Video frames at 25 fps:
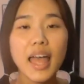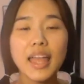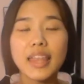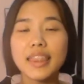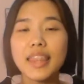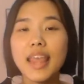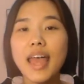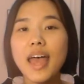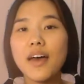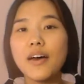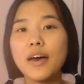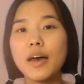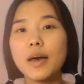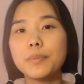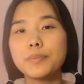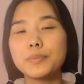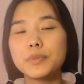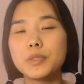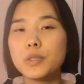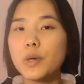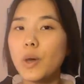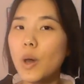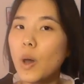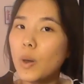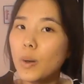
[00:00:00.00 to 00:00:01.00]
Now, up
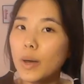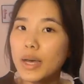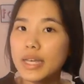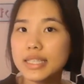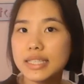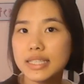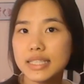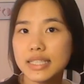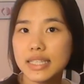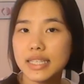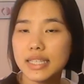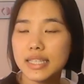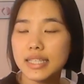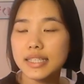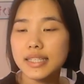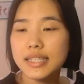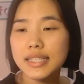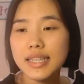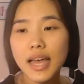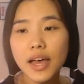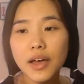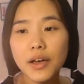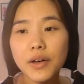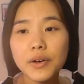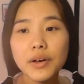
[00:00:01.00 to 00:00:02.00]
to OSTs.
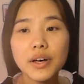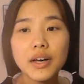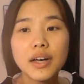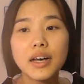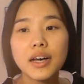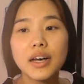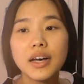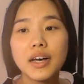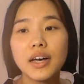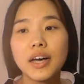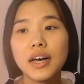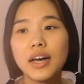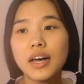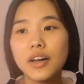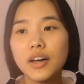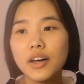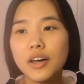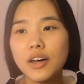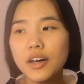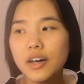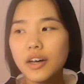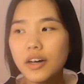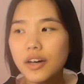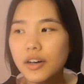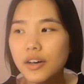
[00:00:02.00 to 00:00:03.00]
Now,
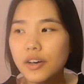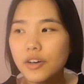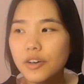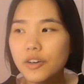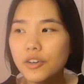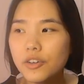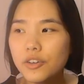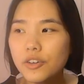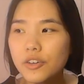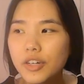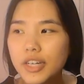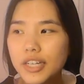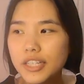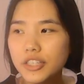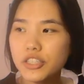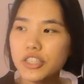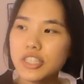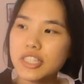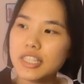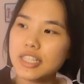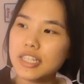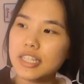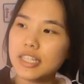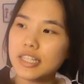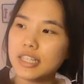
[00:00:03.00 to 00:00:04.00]

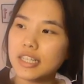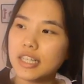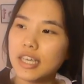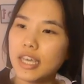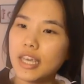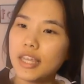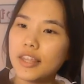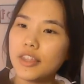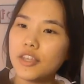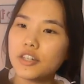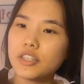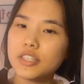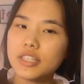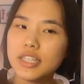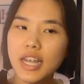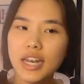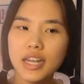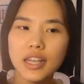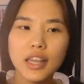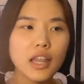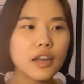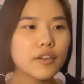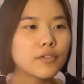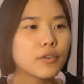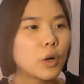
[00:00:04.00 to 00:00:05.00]
interestingly, there's
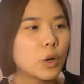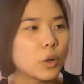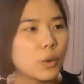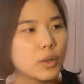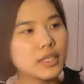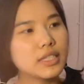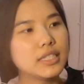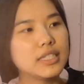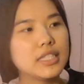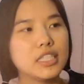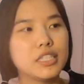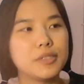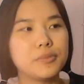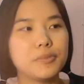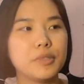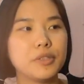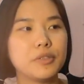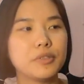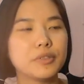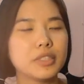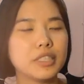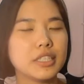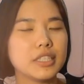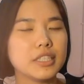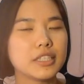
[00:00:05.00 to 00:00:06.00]
not a lot of OSTs
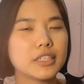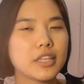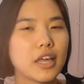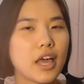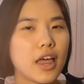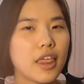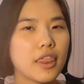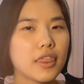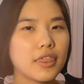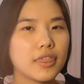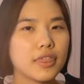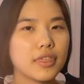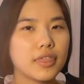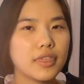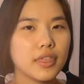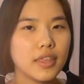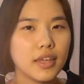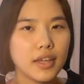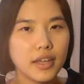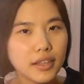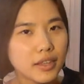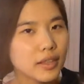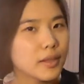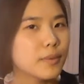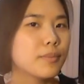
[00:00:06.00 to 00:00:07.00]
being released
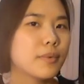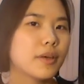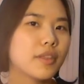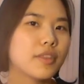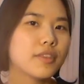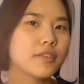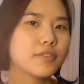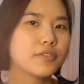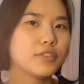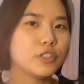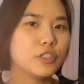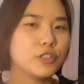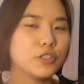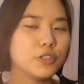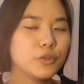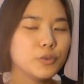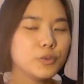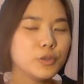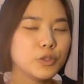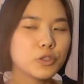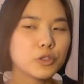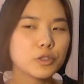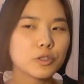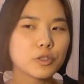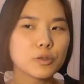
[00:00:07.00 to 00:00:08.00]
in the month of June,
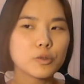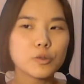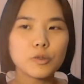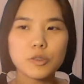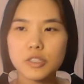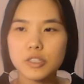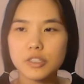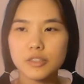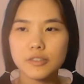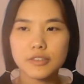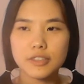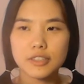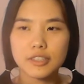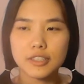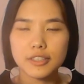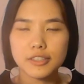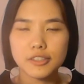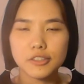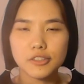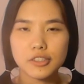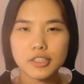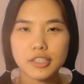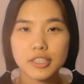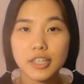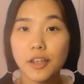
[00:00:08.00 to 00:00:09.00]
which was really, really
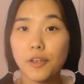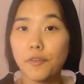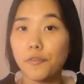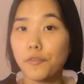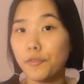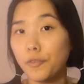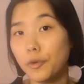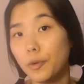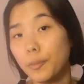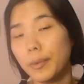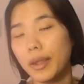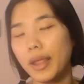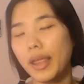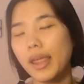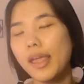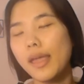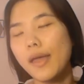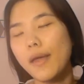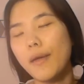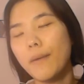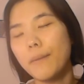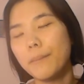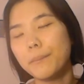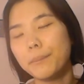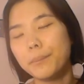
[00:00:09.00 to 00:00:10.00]
interesting for me.
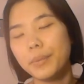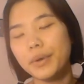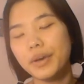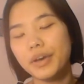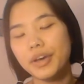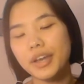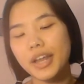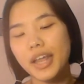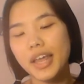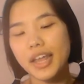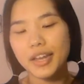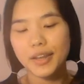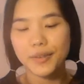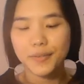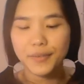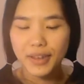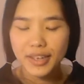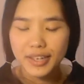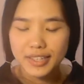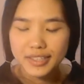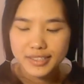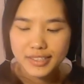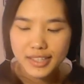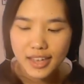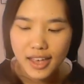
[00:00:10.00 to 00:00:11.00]
But
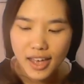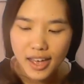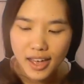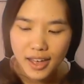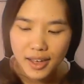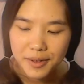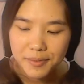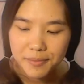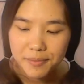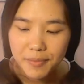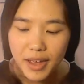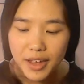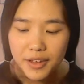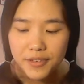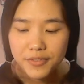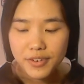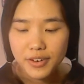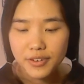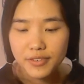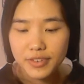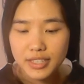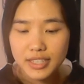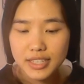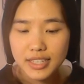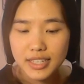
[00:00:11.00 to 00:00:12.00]
anyways, my
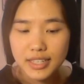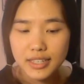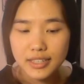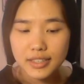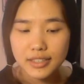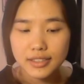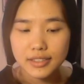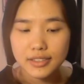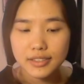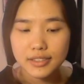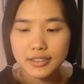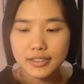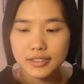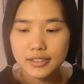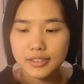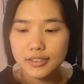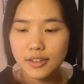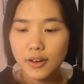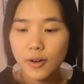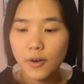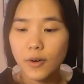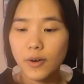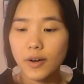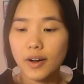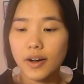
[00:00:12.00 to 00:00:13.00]
favorite single
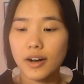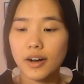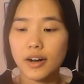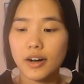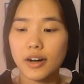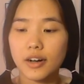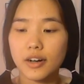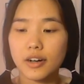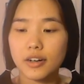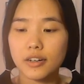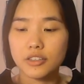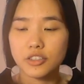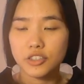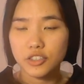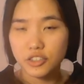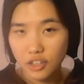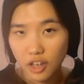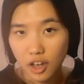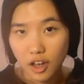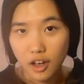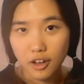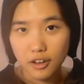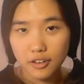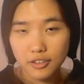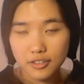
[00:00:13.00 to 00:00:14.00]
or
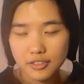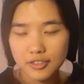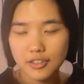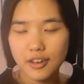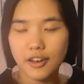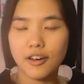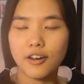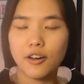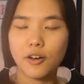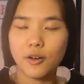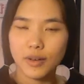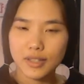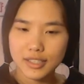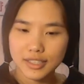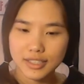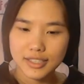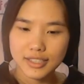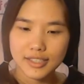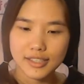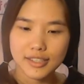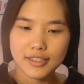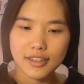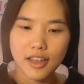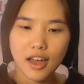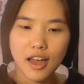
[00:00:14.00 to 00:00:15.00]
song,
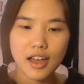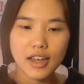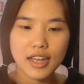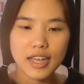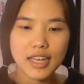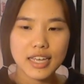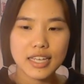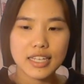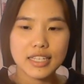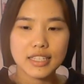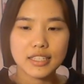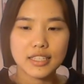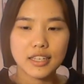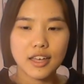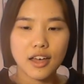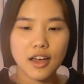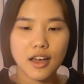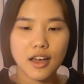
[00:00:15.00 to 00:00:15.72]
OST song, is